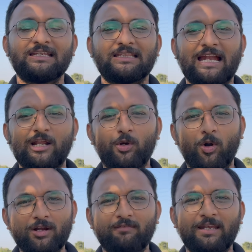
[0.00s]
that are
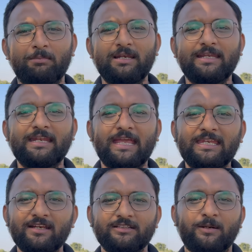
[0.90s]
not available in
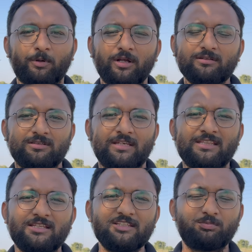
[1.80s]
any other products
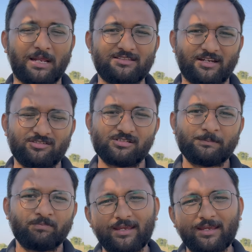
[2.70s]
in this price range.